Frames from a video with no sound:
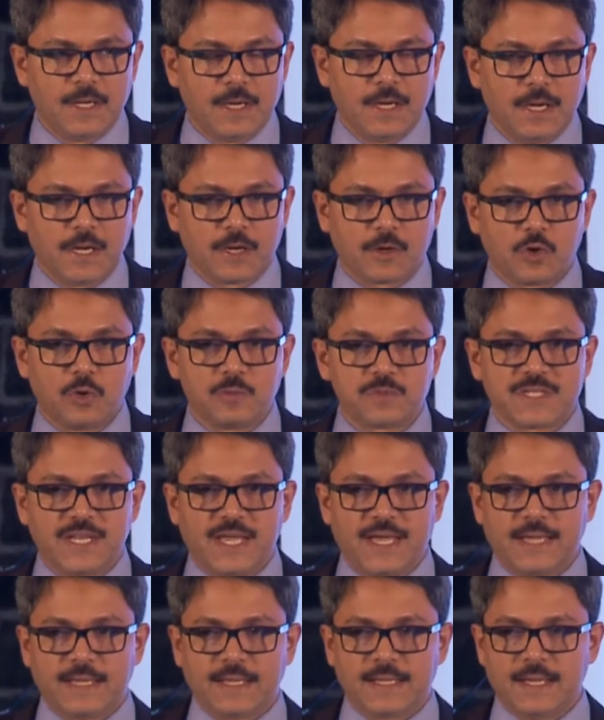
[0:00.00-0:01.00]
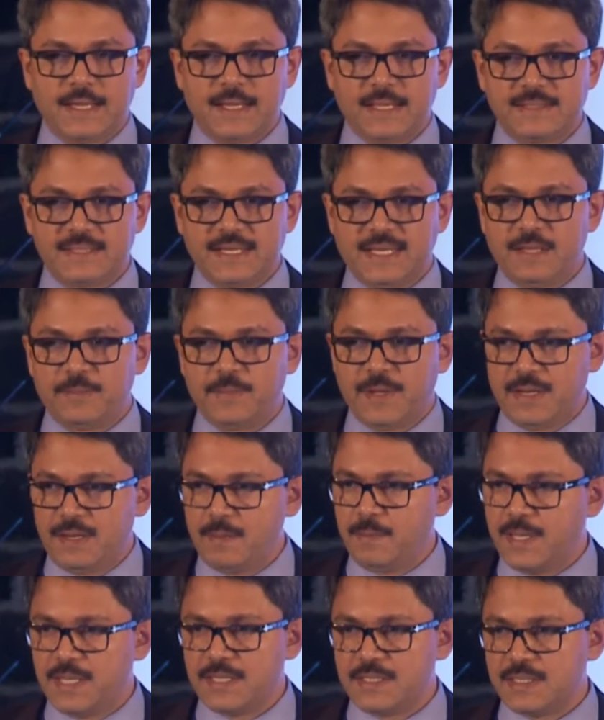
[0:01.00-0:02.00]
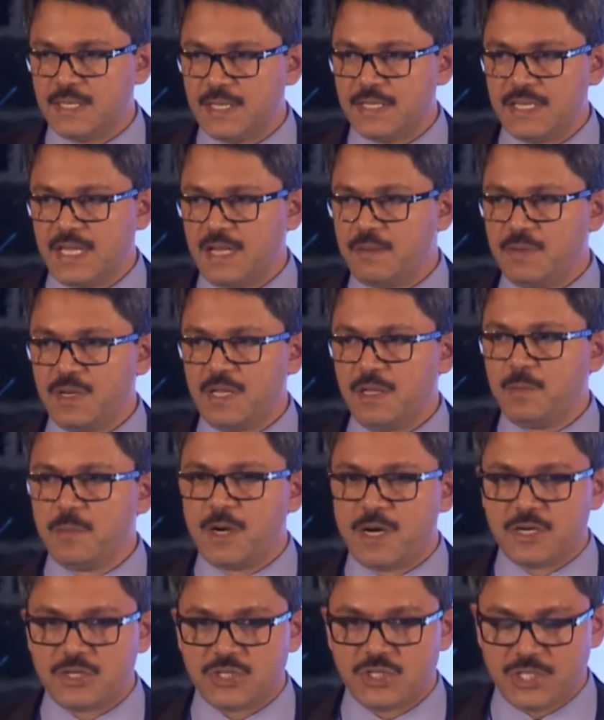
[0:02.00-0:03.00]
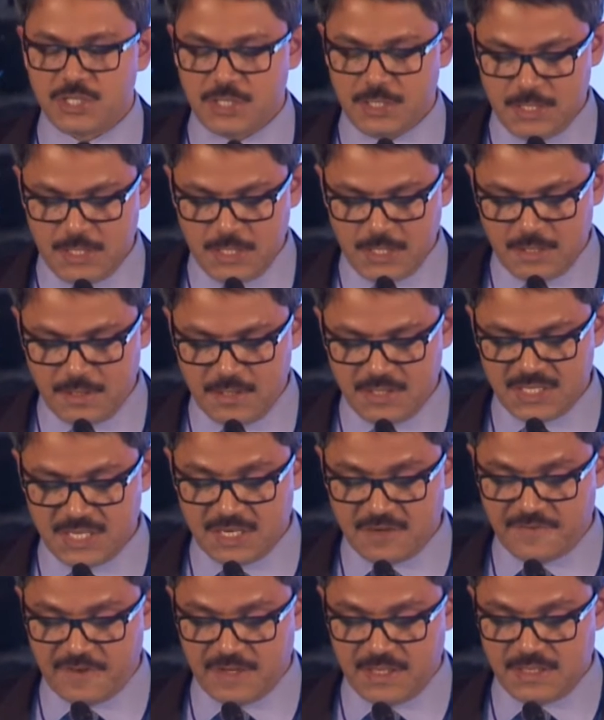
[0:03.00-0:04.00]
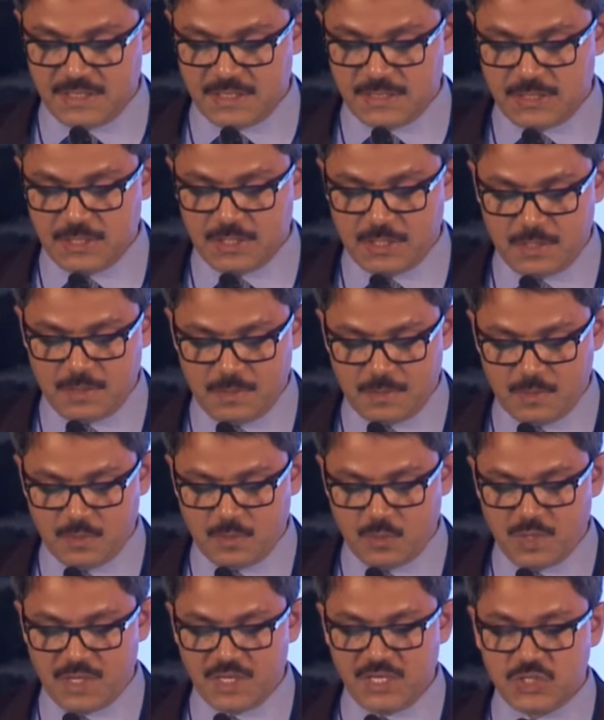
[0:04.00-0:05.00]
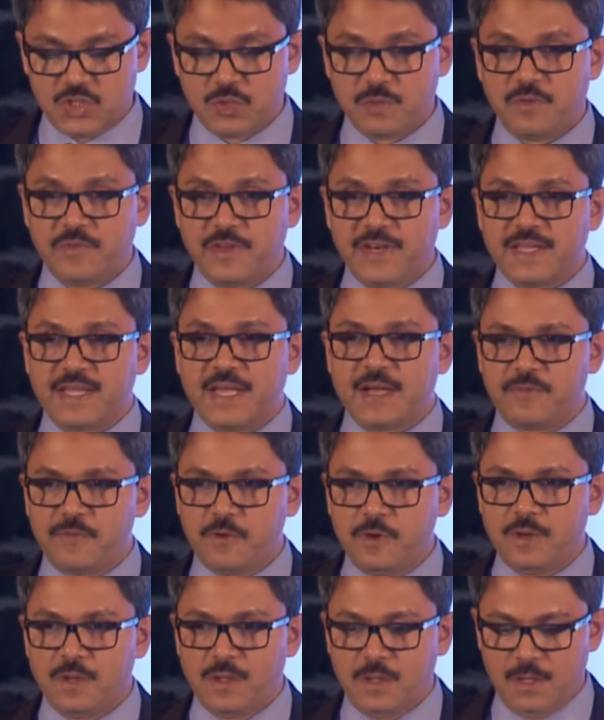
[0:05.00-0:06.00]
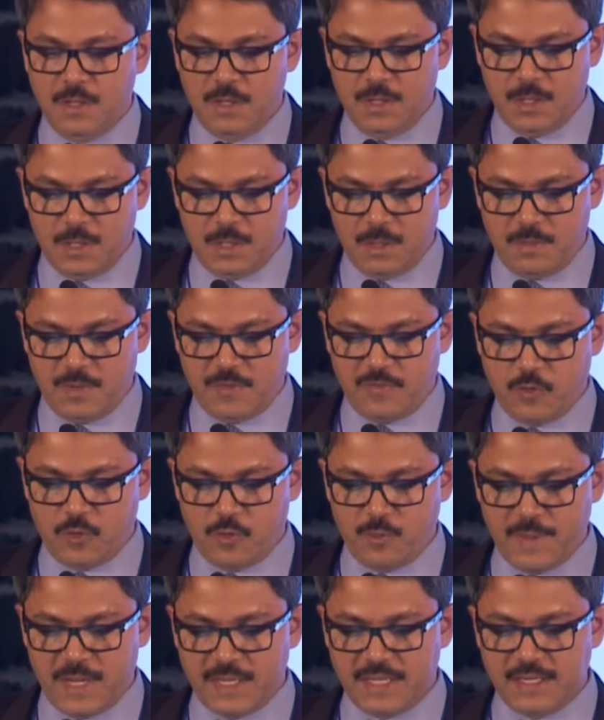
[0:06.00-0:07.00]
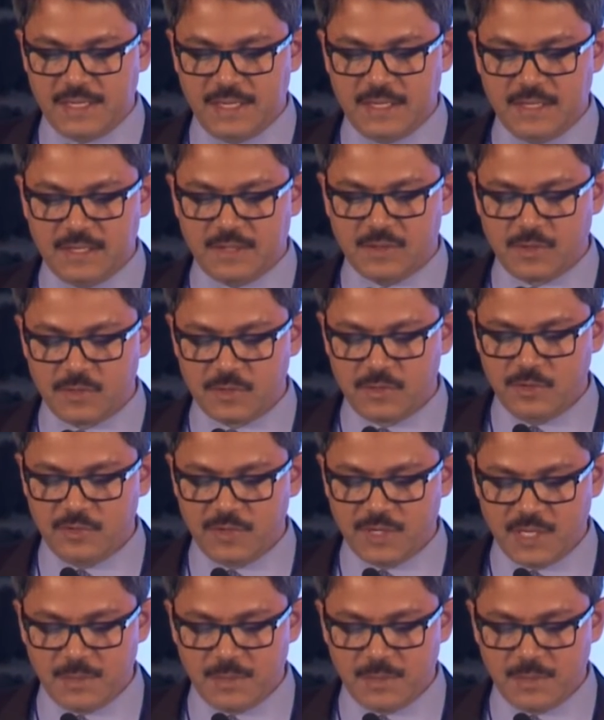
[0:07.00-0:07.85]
uh, groups like uh, Taliban, but uh, they have re-emerged, resurfaced. So one needs to be very careful before making any concluding